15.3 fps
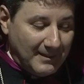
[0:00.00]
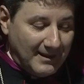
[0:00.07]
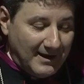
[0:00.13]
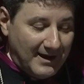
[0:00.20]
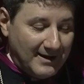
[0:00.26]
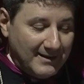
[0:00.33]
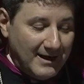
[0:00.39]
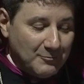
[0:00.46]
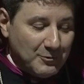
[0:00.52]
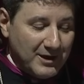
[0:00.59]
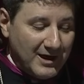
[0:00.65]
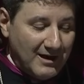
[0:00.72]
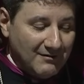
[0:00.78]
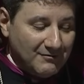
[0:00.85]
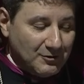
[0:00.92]
And then we
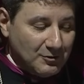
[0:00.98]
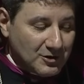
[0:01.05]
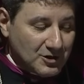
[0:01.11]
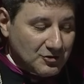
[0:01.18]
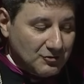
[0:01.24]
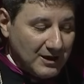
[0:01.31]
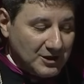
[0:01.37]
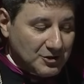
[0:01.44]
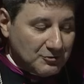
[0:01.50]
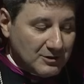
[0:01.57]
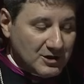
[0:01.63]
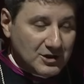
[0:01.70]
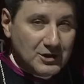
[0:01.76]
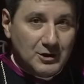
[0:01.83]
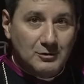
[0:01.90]
have those
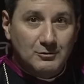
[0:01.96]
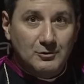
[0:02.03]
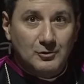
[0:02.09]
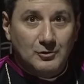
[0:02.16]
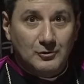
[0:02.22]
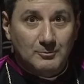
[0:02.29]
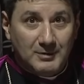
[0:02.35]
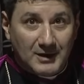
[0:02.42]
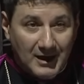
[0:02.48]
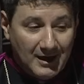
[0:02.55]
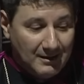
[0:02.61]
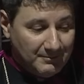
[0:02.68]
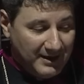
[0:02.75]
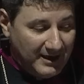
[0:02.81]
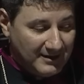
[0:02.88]
treacherous YouTube
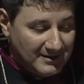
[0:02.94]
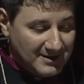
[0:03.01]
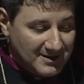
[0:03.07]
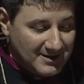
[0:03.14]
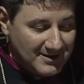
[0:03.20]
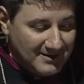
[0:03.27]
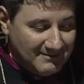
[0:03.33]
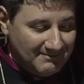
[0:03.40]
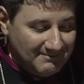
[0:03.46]
comments,